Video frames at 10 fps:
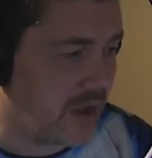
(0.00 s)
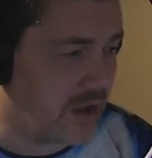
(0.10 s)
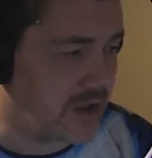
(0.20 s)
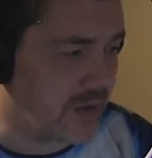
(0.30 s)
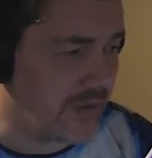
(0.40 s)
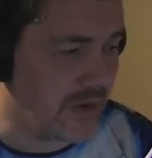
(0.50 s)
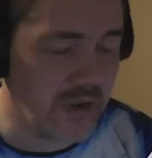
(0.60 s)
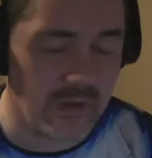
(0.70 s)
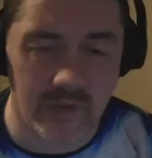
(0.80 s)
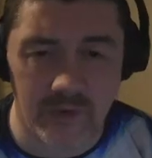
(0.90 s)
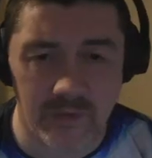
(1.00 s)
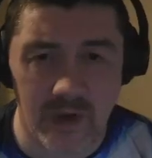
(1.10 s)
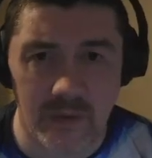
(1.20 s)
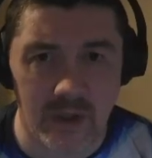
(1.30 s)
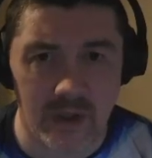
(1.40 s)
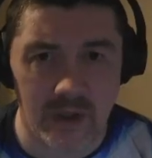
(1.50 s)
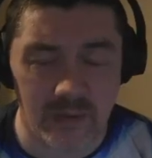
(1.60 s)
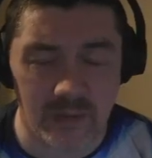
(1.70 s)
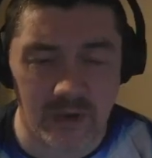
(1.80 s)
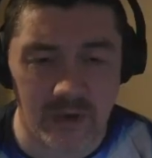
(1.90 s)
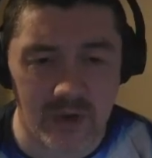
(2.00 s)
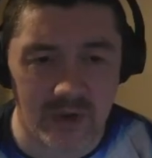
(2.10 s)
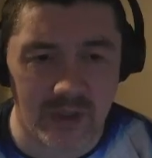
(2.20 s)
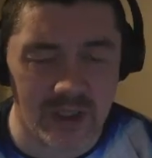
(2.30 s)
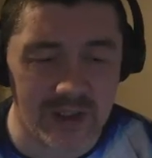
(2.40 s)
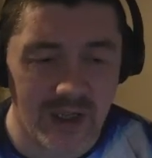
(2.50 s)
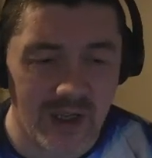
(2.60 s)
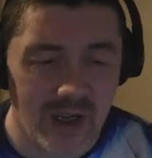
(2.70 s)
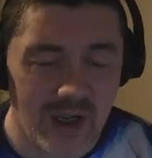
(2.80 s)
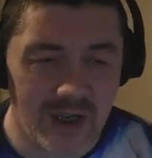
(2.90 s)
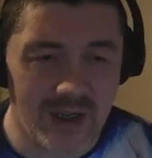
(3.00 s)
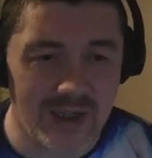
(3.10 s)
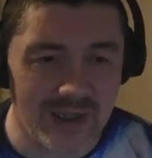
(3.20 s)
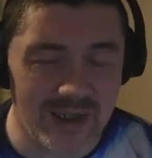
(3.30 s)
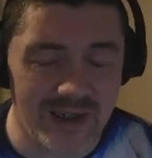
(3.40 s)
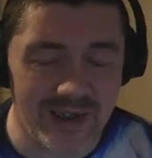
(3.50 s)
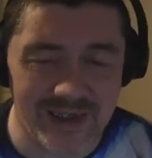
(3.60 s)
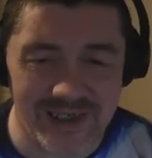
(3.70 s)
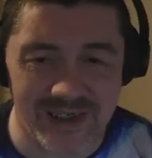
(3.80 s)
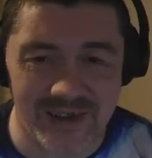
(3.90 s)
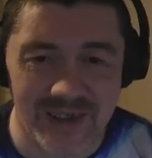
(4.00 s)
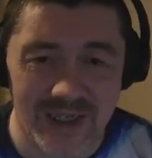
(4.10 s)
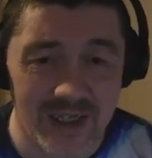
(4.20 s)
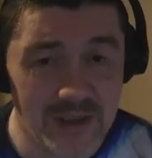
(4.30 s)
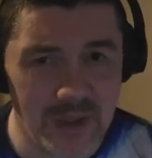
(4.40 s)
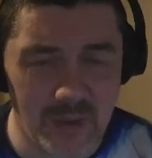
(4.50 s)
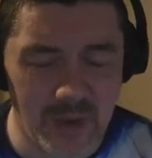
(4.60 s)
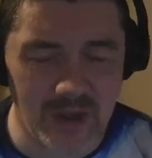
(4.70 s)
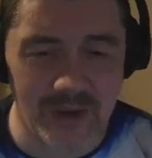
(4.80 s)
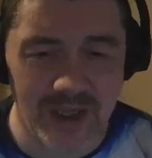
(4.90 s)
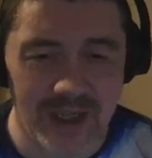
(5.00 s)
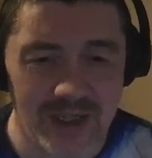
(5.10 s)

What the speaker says: It's now 13th of February, the day I'm not recording this. So, it's been a while.